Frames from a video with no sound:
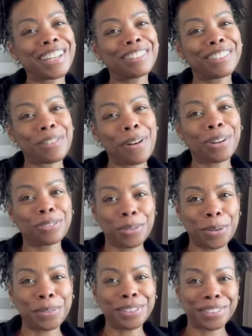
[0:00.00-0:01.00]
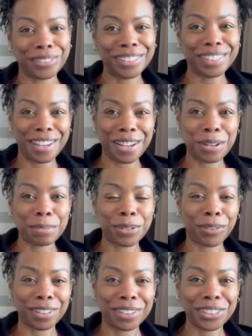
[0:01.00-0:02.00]
have to walk forward 3 times
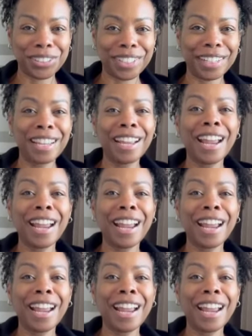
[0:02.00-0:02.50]
around the tree,